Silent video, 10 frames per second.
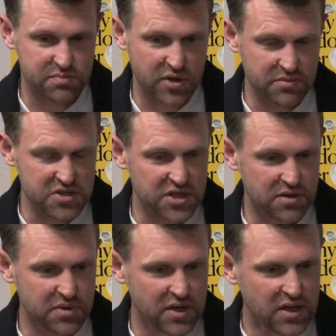
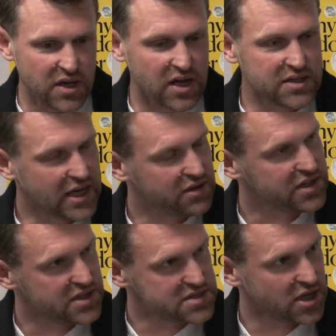premiership, and now
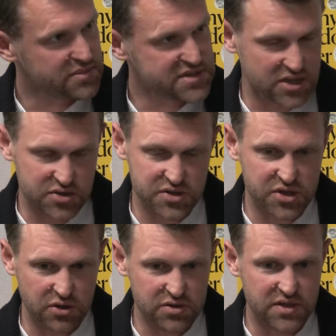Keir Starmer's national
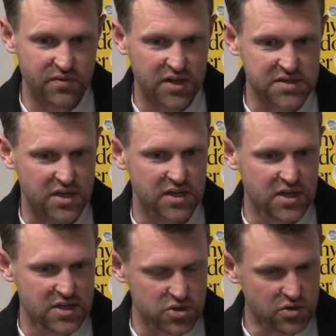security advisor.
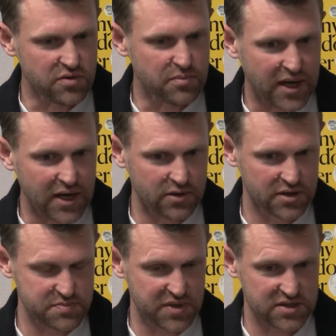Jonathan Powell
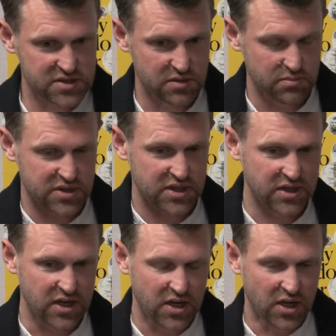has been
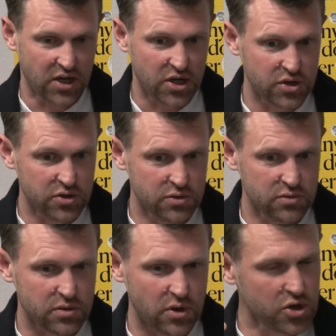somebody
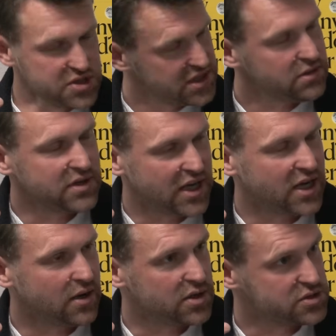who, until
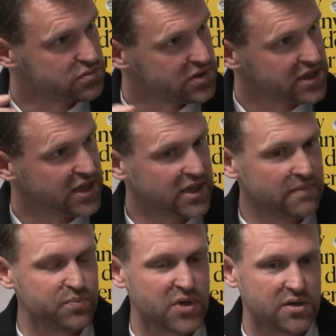now, has really
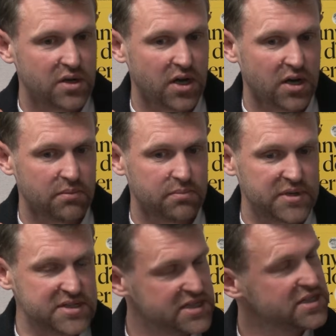
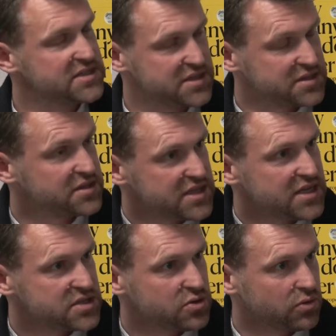been seen as a
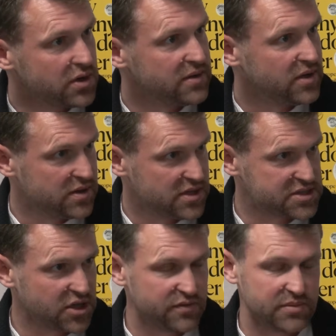success story in this
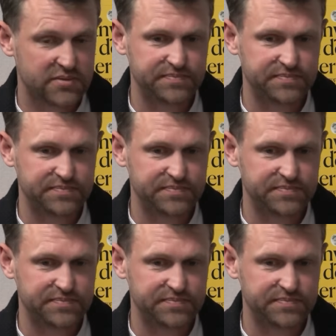government.